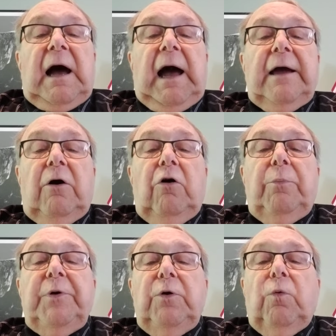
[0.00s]
I
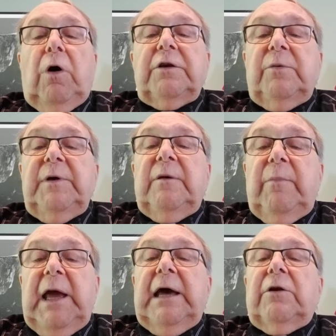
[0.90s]
hope you want to be the
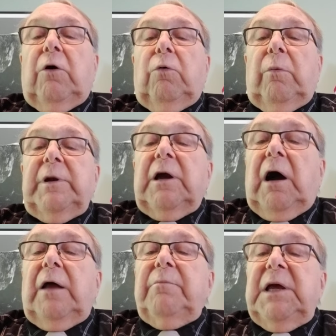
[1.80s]
man or woman
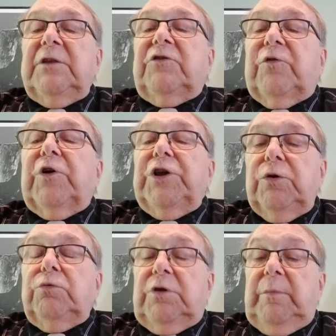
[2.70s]
God means for
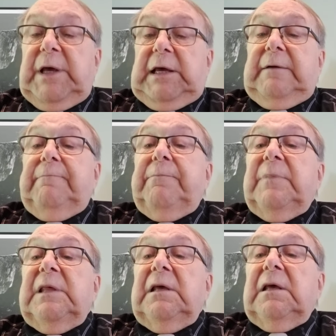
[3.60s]
you to be.
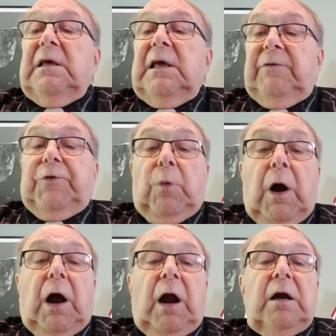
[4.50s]
If you
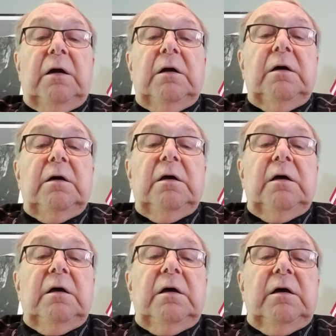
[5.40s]
are,
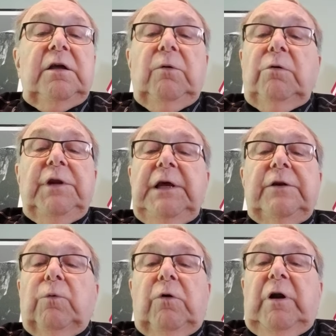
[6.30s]
you won't need
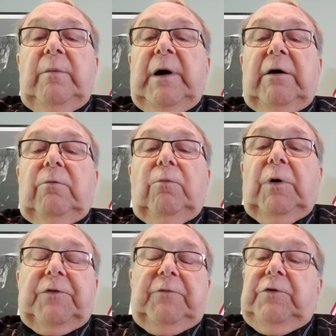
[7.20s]
to worry about
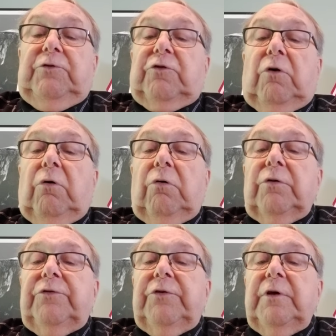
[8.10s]
what the future
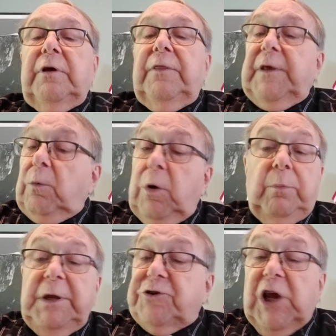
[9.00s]
holds. There will
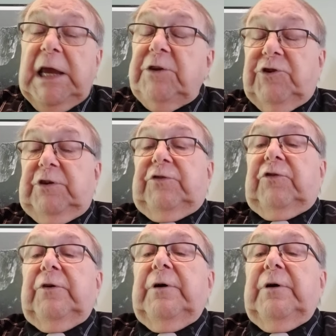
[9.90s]
be changes,